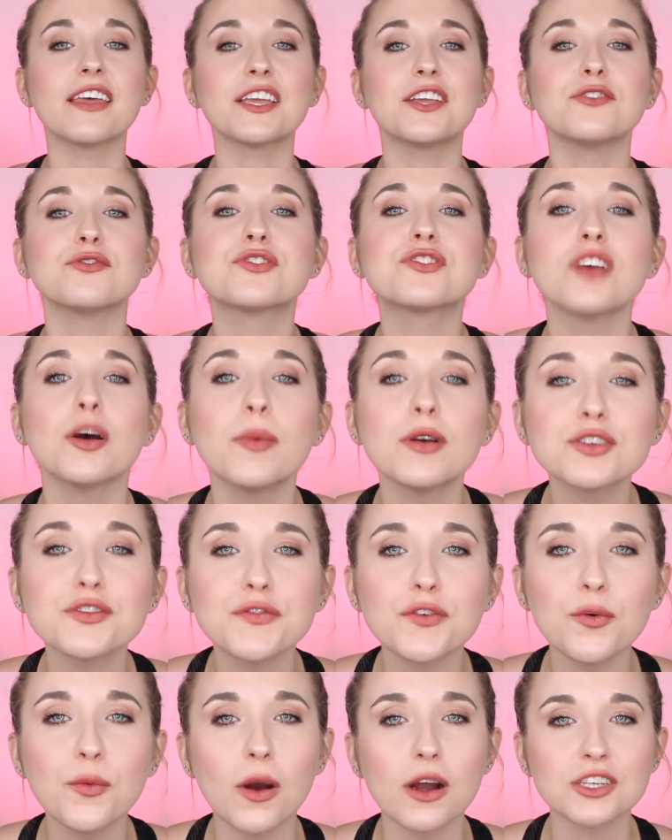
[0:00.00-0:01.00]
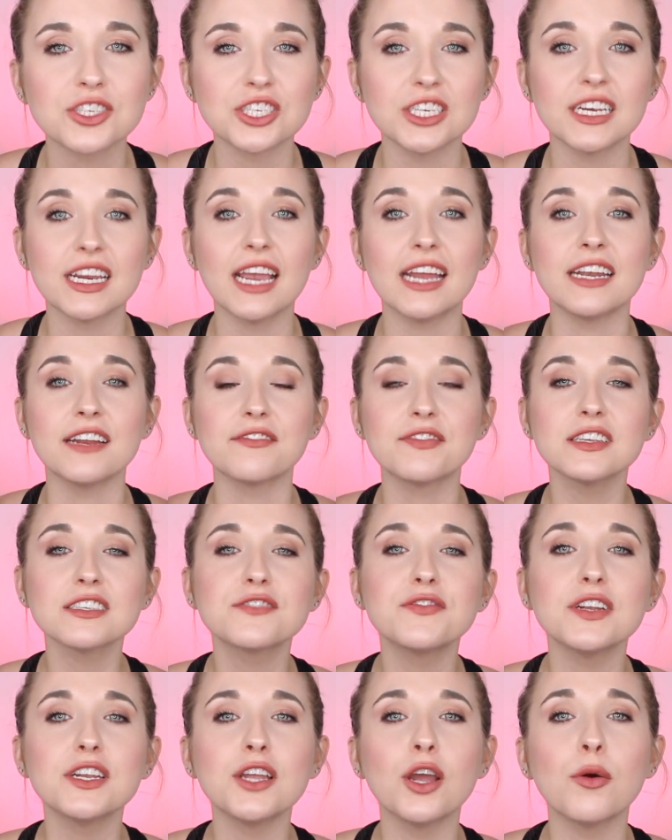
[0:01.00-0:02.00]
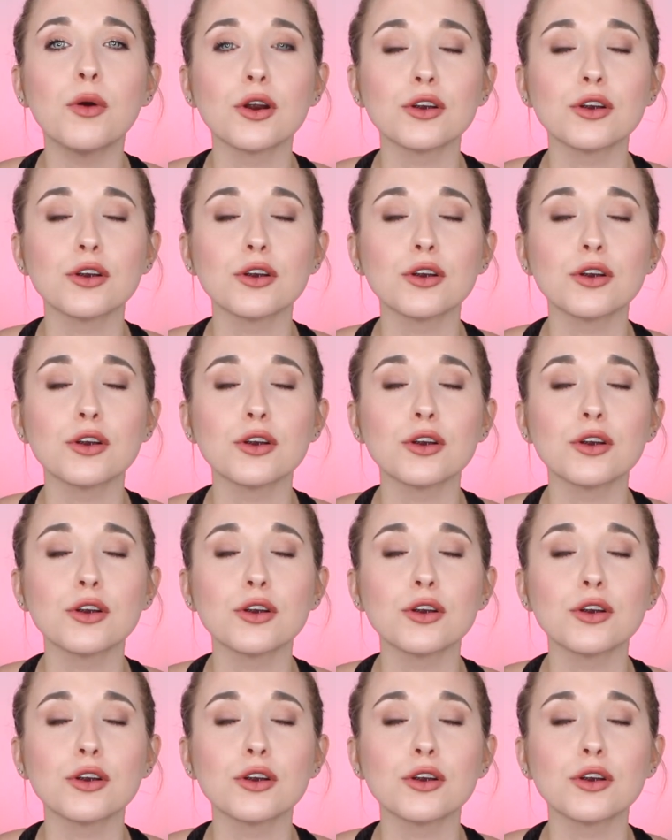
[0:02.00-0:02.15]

thank you so much for watching. And if this video